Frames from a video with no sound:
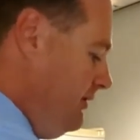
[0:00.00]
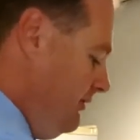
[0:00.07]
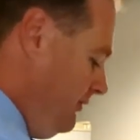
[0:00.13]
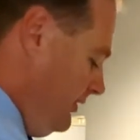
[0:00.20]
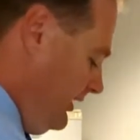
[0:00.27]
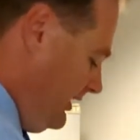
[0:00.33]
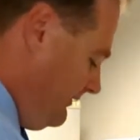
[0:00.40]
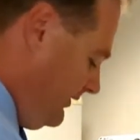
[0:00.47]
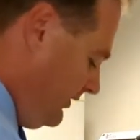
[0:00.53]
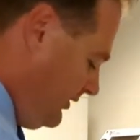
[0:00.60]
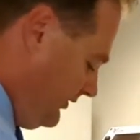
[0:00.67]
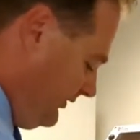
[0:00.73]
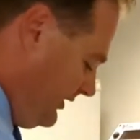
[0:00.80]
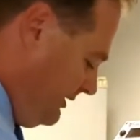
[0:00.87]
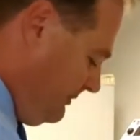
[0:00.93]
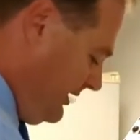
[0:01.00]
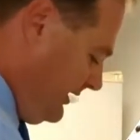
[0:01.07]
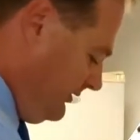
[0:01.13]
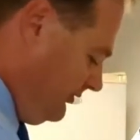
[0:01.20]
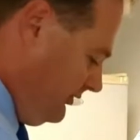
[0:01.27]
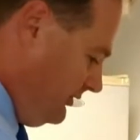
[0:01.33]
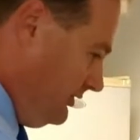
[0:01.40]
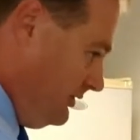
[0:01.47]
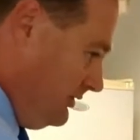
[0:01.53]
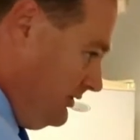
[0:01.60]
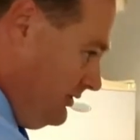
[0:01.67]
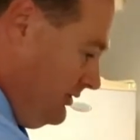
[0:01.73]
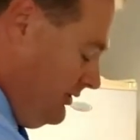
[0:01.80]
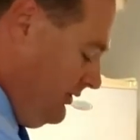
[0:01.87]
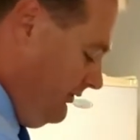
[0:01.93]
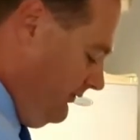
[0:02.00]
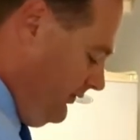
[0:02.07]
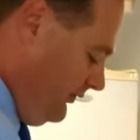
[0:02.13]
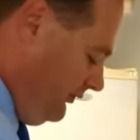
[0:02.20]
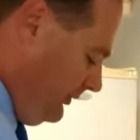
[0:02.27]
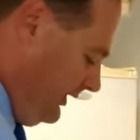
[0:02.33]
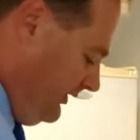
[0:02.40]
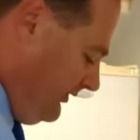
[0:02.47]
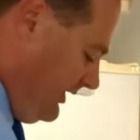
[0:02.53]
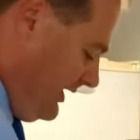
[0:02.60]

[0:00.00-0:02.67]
for a given contact patch. Foot swings